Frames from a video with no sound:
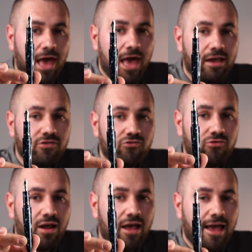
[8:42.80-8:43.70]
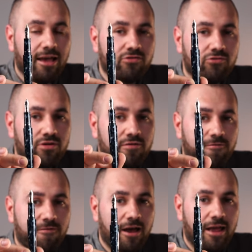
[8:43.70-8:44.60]
extra extra
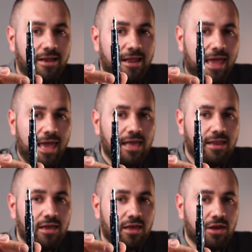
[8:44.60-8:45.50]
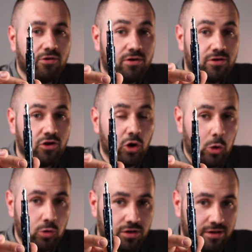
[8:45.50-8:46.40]
fine 18 karat
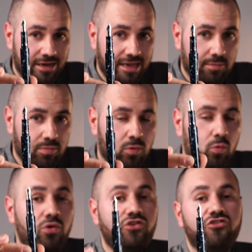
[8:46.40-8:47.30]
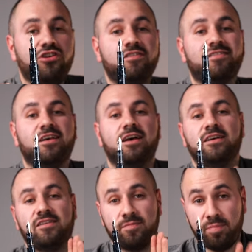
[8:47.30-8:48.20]
gold nib, which is
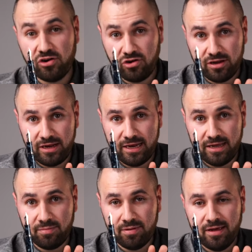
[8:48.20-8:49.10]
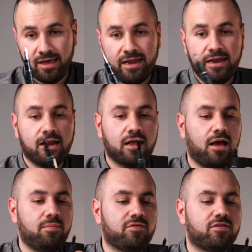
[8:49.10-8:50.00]
a specialty nib that
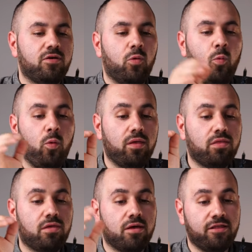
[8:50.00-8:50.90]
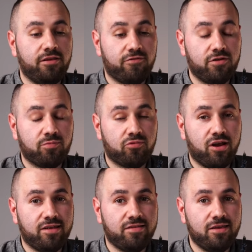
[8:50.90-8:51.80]
comes with a different
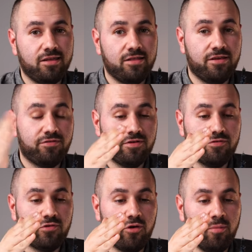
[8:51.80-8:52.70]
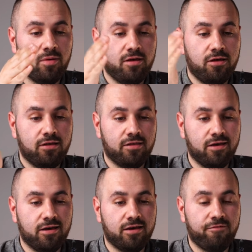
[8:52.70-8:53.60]
pricing, different from
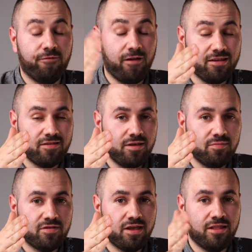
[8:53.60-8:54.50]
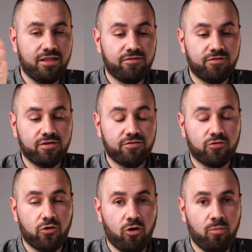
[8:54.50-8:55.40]
the flex nibs and different
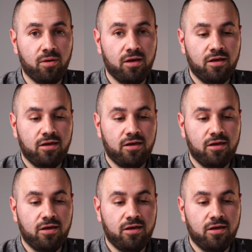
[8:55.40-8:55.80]
from